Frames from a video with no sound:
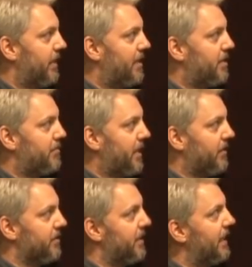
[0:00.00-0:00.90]
ends up
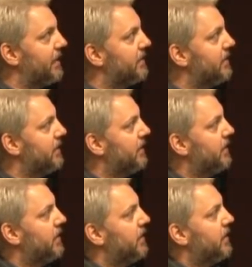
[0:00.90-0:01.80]
tails the next.
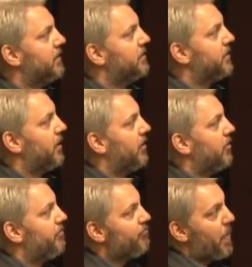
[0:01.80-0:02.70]

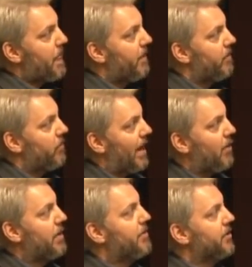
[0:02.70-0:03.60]
So
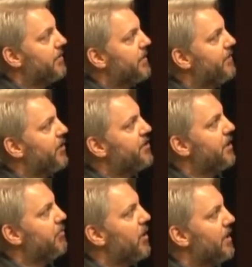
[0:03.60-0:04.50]
how we built a
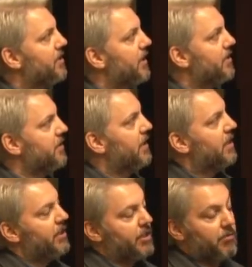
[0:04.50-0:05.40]
differentiated process,
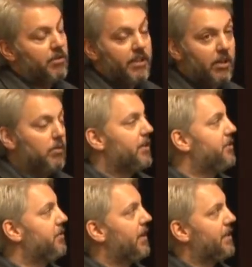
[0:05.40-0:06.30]
you can really go one of
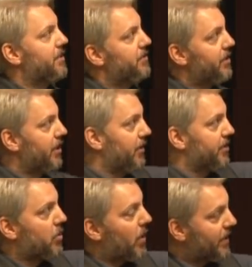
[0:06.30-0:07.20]
two directions. You can go
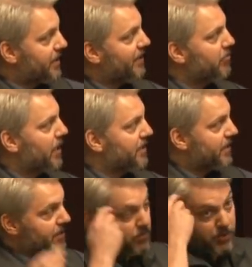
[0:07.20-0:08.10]
this quantitative
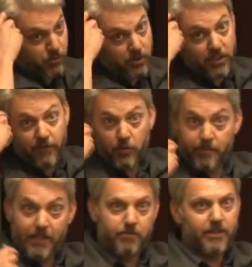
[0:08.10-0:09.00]
process, which will give you
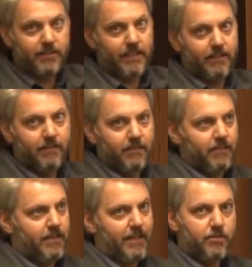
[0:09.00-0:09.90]
repeatability,
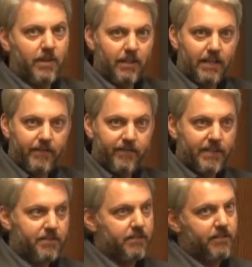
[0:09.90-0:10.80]
and that's why a lot of
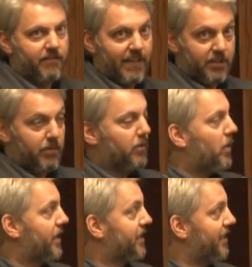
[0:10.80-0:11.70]
investors invest with
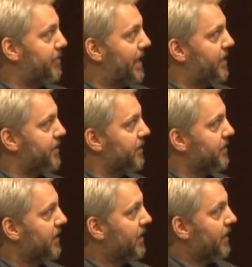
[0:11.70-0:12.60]
quantitative
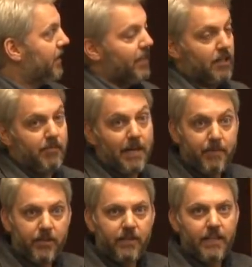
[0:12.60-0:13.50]
managers. And it might
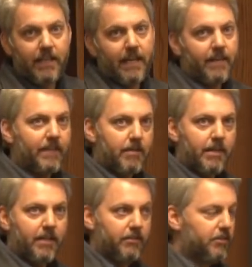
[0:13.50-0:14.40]
be unique. Hey, I've got
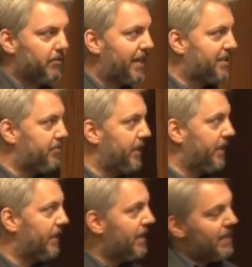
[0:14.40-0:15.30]
my own little
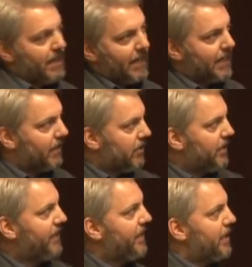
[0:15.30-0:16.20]
recipe. I got low
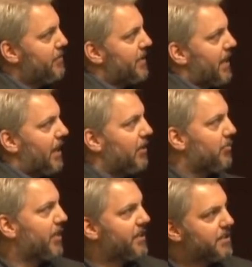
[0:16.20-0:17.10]
EV to EBITDA,
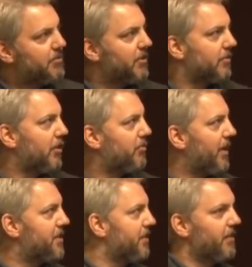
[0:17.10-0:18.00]
low price to book, low
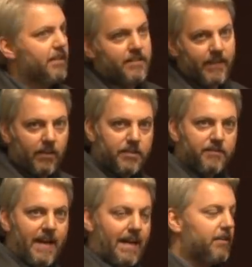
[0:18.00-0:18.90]
price to earnings. I've got all these
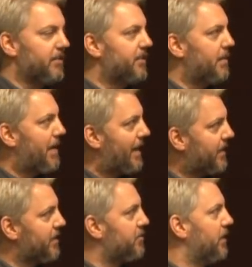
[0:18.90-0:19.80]
factors and they back
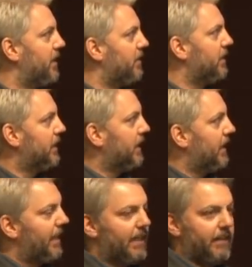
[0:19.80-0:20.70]
test well.
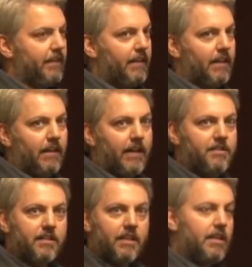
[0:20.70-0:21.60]
And uh, I
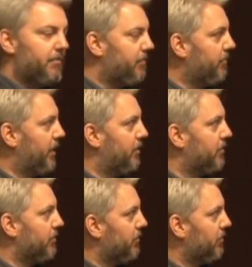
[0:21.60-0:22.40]
just get to keep, you know,